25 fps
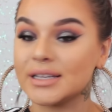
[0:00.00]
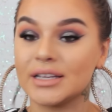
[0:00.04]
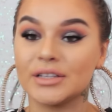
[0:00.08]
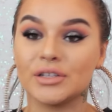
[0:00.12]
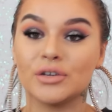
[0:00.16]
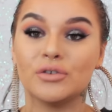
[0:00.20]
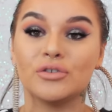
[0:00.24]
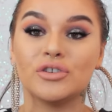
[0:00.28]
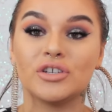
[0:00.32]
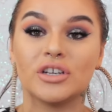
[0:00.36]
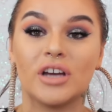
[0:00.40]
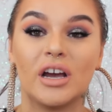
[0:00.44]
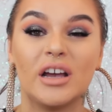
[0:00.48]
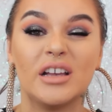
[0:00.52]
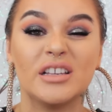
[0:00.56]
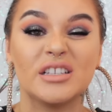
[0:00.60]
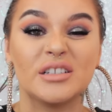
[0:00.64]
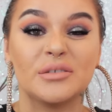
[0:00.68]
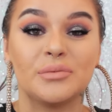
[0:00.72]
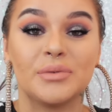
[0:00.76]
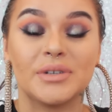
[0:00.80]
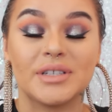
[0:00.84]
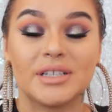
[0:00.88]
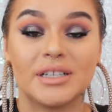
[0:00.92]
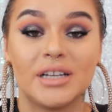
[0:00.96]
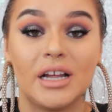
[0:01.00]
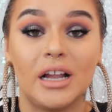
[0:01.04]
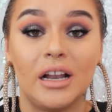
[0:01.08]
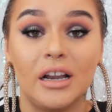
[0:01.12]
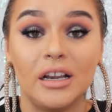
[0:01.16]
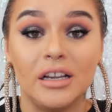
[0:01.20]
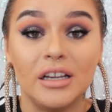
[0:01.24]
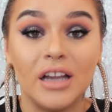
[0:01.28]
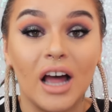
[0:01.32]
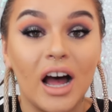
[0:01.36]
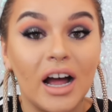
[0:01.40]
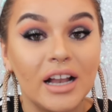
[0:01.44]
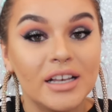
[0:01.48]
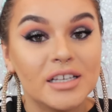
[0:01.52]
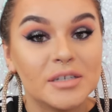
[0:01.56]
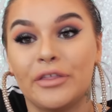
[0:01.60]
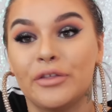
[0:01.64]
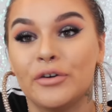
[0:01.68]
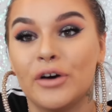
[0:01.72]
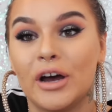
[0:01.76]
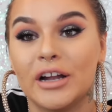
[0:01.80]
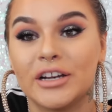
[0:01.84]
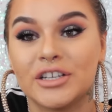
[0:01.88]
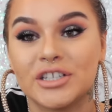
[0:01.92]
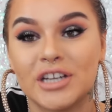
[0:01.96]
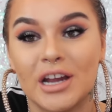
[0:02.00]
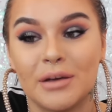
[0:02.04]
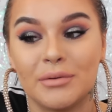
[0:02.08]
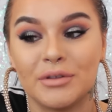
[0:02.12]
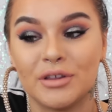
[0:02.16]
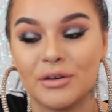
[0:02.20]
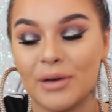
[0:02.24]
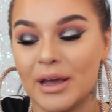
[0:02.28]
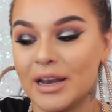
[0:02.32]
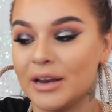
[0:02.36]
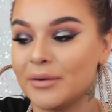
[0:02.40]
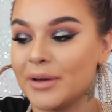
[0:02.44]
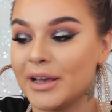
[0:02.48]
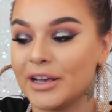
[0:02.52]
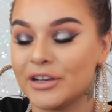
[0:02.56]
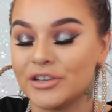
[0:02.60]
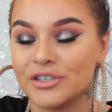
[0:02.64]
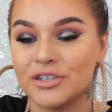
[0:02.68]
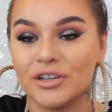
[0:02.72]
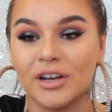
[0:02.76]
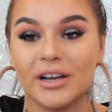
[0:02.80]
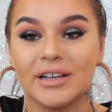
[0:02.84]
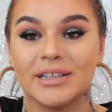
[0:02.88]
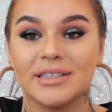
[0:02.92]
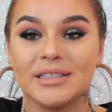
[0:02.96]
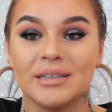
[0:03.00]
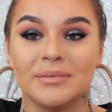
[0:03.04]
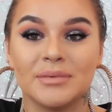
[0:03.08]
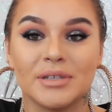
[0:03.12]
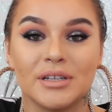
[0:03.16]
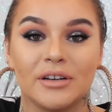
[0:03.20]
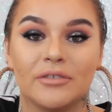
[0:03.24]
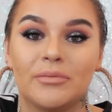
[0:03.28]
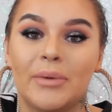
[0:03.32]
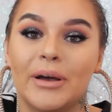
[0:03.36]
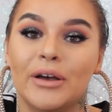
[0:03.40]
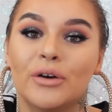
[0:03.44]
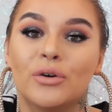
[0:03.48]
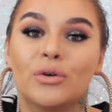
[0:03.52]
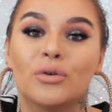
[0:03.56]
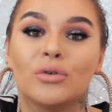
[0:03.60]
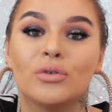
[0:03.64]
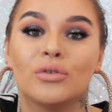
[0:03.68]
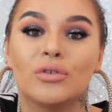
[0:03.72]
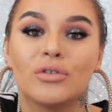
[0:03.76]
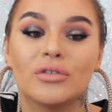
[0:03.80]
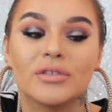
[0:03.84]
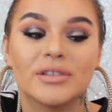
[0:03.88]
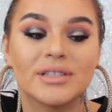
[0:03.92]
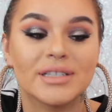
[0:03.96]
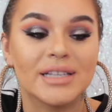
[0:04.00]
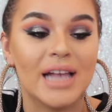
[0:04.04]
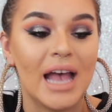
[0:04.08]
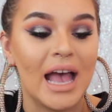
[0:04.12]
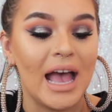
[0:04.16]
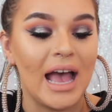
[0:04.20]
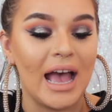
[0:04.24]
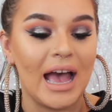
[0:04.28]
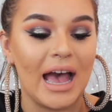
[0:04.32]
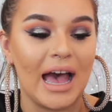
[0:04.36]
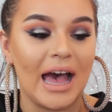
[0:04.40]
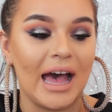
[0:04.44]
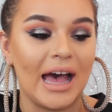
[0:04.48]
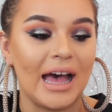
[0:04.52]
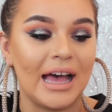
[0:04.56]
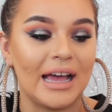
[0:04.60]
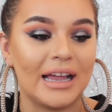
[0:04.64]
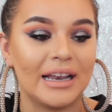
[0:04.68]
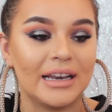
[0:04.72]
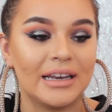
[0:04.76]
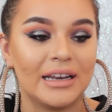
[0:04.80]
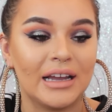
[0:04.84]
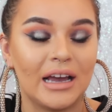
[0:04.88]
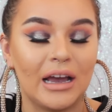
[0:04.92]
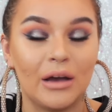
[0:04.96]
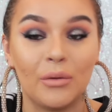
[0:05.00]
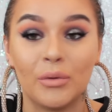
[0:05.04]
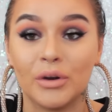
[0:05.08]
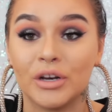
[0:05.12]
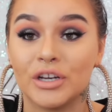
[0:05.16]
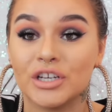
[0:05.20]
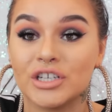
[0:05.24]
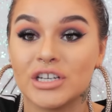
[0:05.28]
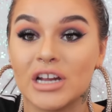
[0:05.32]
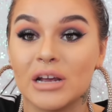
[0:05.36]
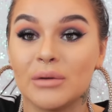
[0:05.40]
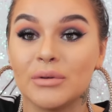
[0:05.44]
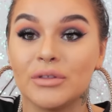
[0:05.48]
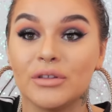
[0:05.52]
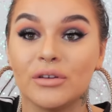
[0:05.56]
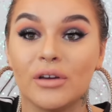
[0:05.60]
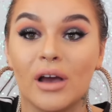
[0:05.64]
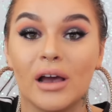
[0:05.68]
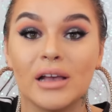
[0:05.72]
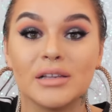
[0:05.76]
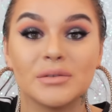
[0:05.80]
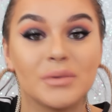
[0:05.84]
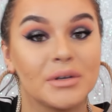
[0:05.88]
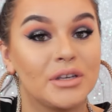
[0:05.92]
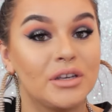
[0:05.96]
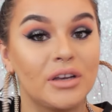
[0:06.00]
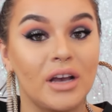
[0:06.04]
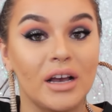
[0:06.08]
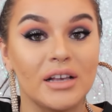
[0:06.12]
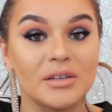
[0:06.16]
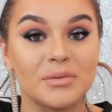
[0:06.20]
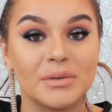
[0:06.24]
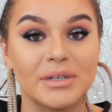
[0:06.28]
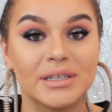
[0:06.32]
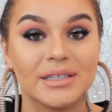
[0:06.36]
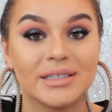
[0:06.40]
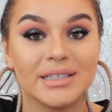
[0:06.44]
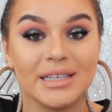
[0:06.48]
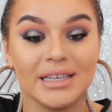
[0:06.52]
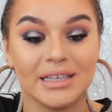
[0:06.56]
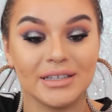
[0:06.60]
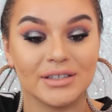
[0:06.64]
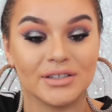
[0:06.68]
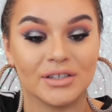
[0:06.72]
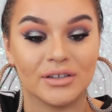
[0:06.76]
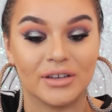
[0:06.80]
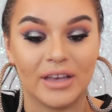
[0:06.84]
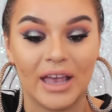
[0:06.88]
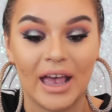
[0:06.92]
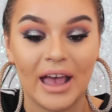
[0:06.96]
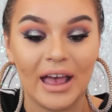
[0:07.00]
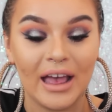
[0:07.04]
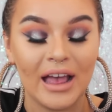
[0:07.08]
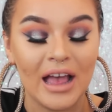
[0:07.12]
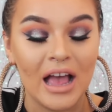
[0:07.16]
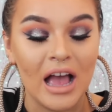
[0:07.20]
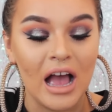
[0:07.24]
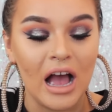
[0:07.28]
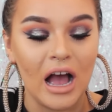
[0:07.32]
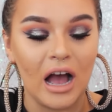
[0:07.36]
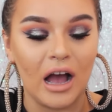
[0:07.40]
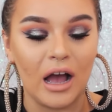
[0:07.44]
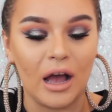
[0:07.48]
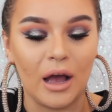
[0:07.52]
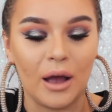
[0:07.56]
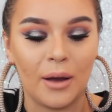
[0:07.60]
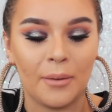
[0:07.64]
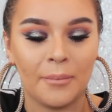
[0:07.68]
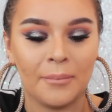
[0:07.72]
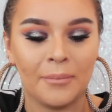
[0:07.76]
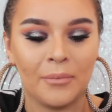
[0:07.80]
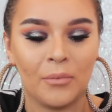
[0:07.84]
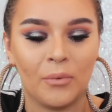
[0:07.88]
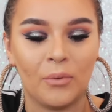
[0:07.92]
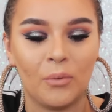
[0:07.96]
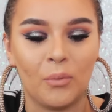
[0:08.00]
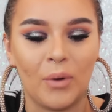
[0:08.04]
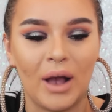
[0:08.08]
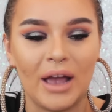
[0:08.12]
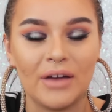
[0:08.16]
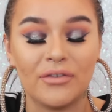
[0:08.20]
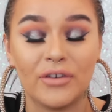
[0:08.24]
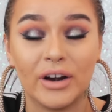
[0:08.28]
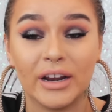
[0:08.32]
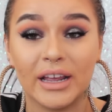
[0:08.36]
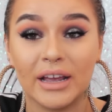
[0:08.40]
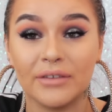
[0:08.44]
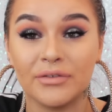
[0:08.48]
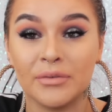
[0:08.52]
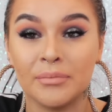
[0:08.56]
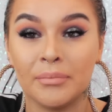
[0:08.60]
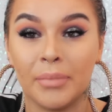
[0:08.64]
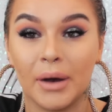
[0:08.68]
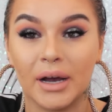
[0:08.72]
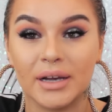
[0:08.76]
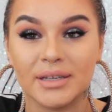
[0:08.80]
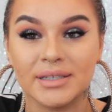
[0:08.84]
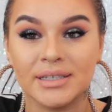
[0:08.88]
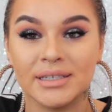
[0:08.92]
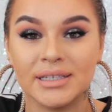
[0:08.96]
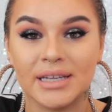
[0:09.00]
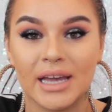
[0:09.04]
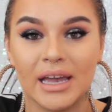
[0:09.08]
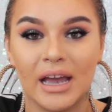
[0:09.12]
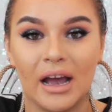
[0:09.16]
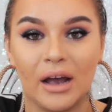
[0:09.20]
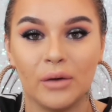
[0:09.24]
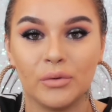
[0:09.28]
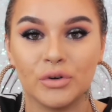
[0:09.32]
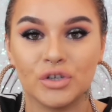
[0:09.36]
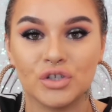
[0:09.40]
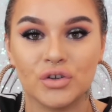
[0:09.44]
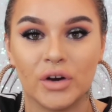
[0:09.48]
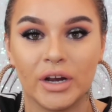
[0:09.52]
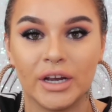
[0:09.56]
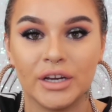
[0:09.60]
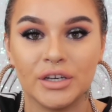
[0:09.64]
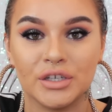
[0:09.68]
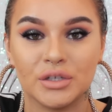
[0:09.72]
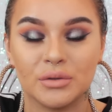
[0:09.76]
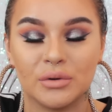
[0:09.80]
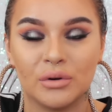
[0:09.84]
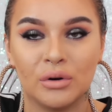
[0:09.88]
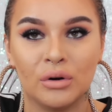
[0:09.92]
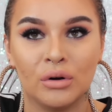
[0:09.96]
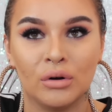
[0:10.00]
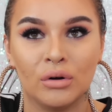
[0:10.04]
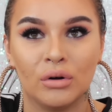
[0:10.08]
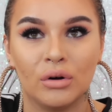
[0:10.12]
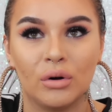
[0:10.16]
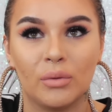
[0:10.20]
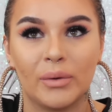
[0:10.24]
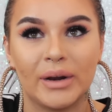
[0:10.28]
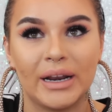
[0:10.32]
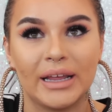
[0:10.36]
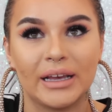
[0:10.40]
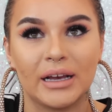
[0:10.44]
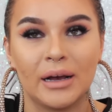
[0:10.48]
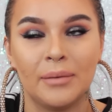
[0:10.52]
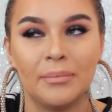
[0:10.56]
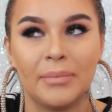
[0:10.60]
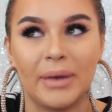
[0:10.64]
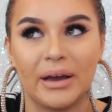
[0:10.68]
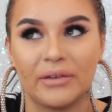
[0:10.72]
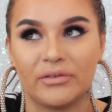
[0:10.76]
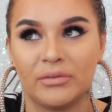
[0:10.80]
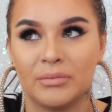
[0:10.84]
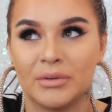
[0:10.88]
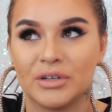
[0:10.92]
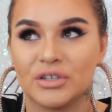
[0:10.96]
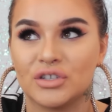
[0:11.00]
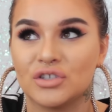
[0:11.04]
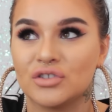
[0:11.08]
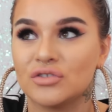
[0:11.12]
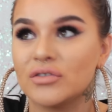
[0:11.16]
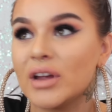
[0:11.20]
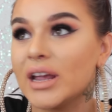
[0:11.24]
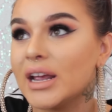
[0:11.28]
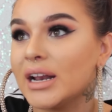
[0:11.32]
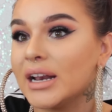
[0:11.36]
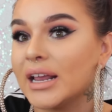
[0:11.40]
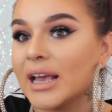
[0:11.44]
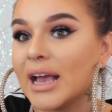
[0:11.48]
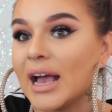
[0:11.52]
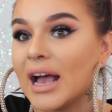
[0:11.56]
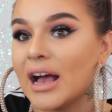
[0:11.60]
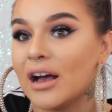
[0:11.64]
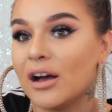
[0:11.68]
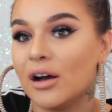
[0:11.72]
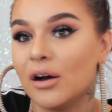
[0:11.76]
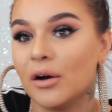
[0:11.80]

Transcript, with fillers: I told you guys there wasn't a lot. I thought I'd share with you anyway because you guys seem to love my hauls, and I want to share with you guys what you guys want to see. So yeah, whatever I get from Boxing Day, I will try and do a haul when I come back from Australia.